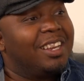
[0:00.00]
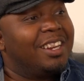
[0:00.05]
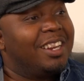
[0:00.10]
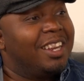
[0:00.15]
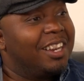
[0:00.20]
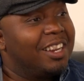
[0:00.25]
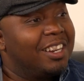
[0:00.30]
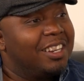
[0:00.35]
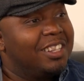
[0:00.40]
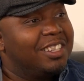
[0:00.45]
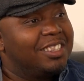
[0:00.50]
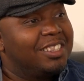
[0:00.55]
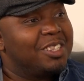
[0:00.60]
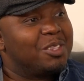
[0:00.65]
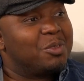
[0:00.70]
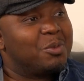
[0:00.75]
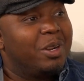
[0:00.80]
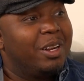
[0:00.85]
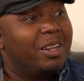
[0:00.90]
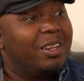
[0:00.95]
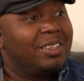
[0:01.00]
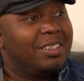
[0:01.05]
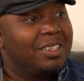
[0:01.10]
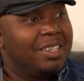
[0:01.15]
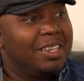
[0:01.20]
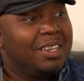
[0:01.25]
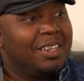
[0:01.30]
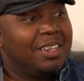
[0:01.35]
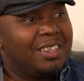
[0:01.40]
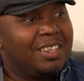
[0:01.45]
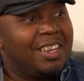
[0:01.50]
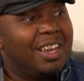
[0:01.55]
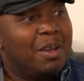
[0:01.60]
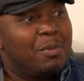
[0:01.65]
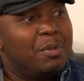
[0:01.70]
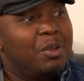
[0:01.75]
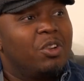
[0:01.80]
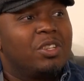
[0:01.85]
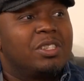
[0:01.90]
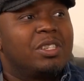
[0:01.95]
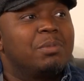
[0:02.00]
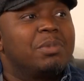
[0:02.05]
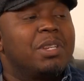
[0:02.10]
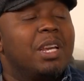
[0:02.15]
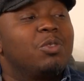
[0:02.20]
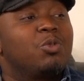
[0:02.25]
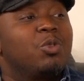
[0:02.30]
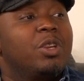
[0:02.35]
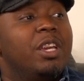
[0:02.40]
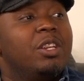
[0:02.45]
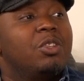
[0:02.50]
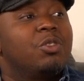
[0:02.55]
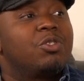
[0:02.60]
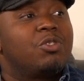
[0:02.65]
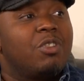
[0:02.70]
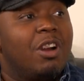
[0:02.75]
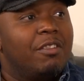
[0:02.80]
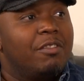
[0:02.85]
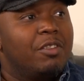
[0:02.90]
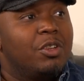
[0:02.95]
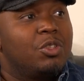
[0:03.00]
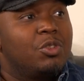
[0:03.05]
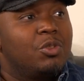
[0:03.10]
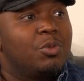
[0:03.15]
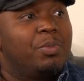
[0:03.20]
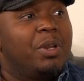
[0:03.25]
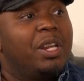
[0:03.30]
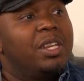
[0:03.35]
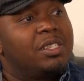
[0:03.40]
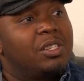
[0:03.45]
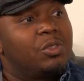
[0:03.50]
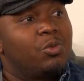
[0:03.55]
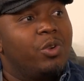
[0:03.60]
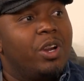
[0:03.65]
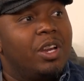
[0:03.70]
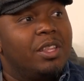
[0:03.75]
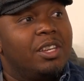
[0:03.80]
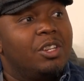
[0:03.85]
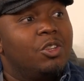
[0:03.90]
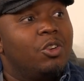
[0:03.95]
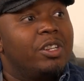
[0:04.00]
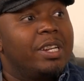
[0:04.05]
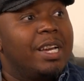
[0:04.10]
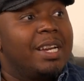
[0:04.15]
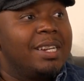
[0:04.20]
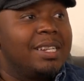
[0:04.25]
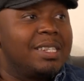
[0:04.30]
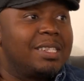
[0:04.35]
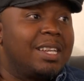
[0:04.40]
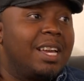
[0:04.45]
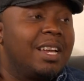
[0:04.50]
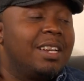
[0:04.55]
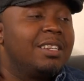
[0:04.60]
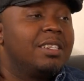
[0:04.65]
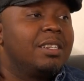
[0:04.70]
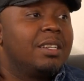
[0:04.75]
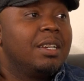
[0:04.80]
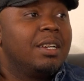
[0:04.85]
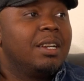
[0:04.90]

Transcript: in English as well. Mm-hmm. Yeah, because sometimes we get to travel to places where they don't understand